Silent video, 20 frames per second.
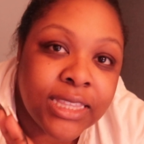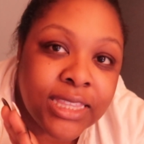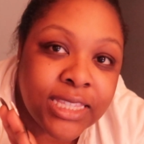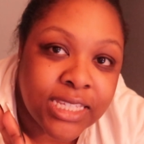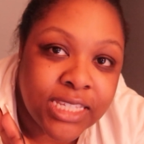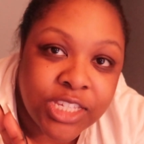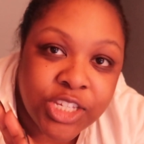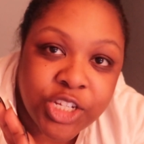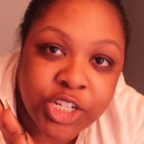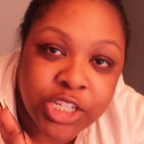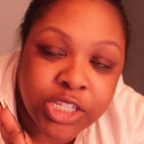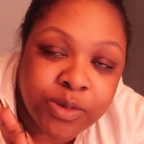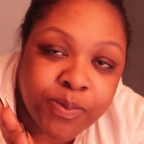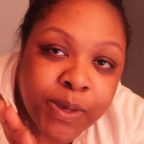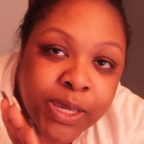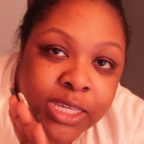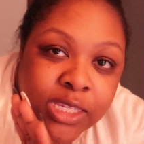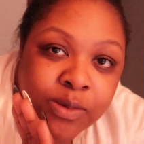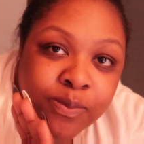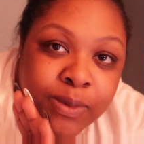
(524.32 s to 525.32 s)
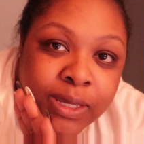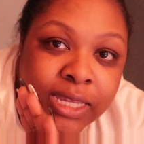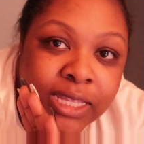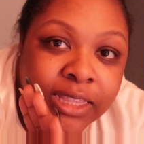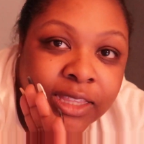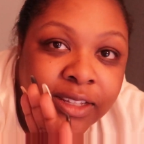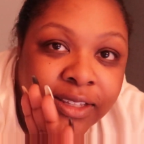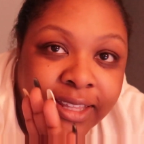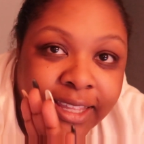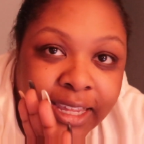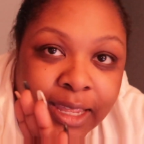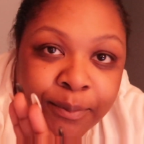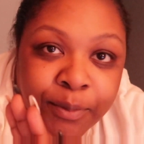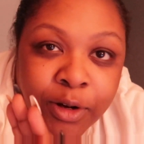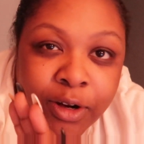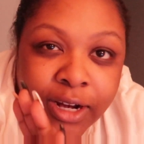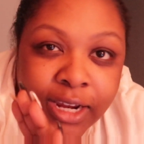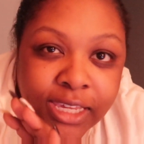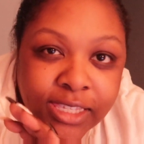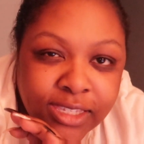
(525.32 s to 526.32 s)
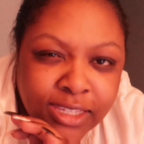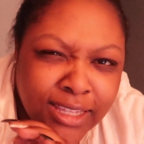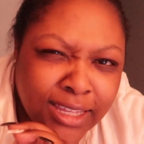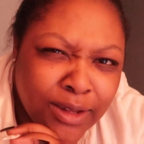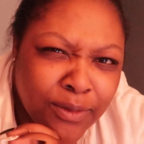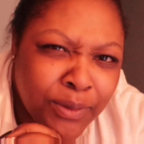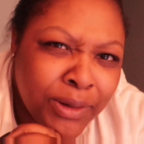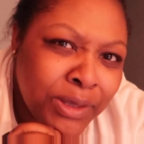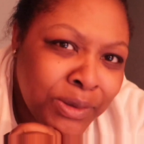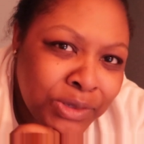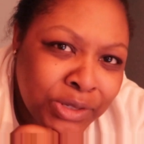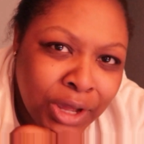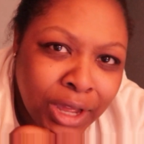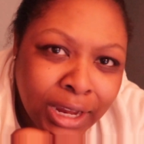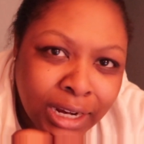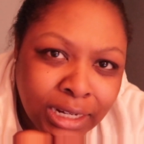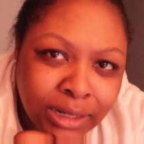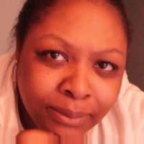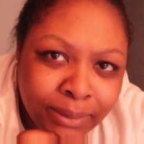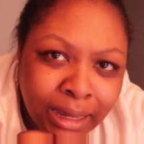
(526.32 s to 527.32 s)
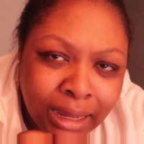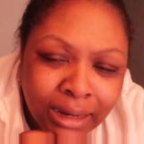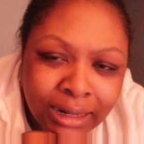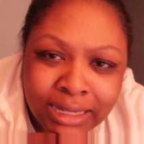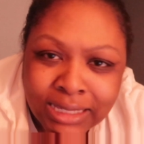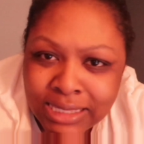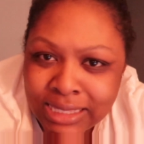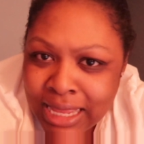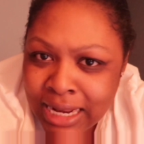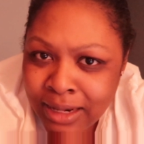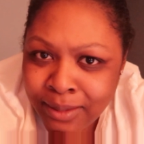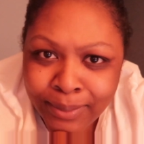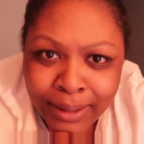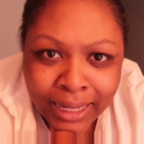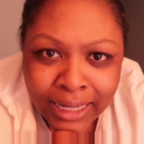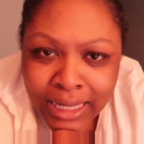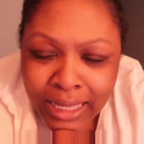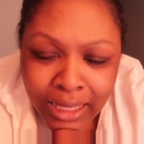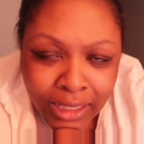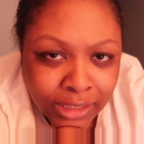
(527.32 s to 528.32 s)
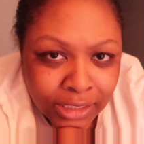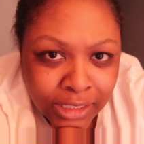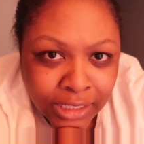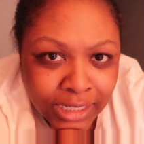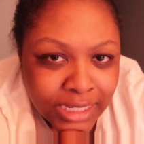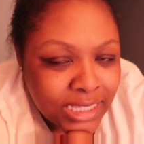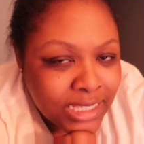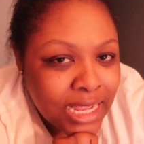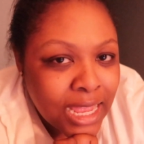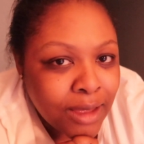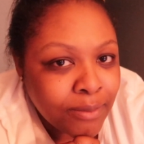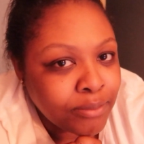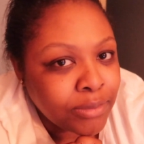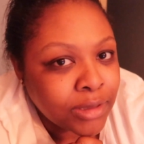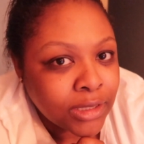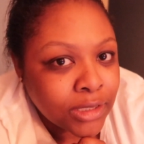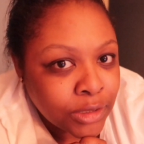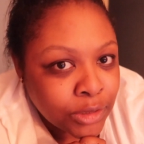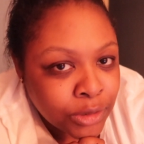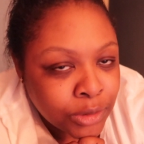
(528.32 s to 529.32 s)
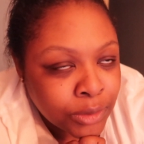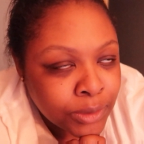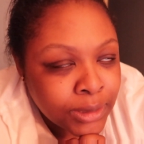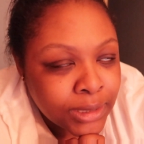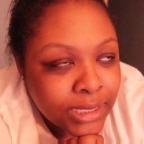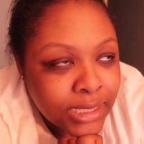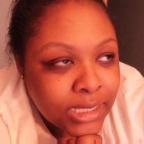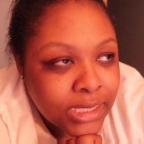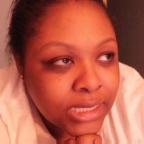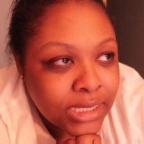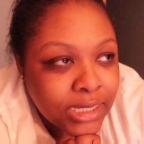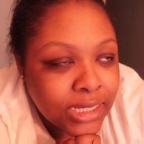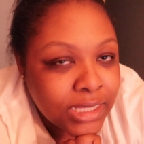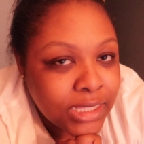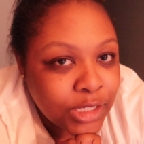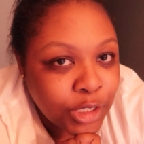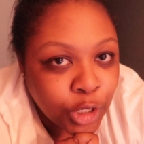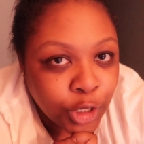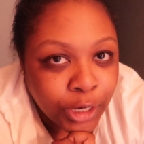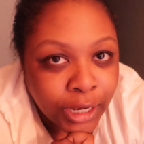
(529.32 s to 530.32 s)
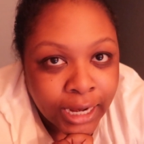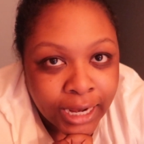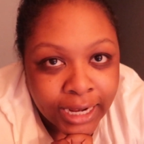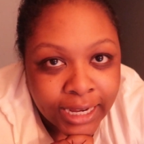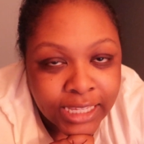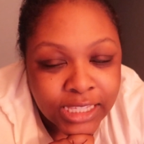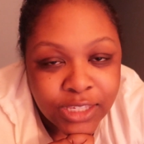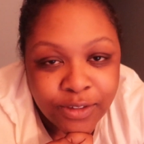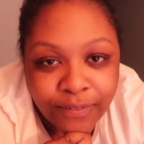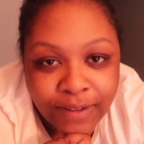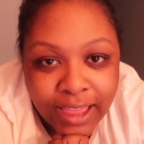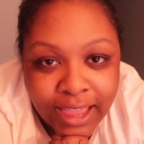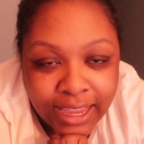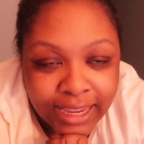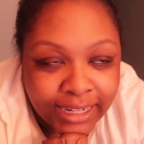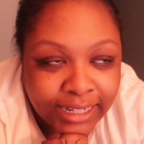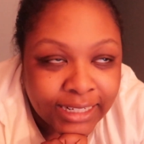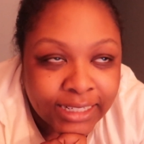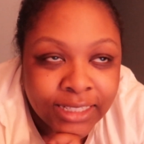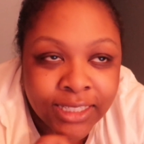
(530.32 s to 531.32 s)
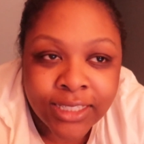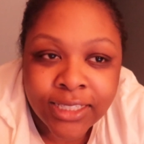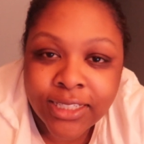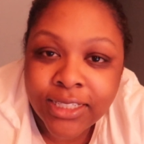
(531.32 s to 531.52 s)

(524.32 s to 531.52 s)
this just makes me look like I'm crazy. Like, what are you talking about? It's not a bad color. It's not blue. It's, it's gray. It's fine.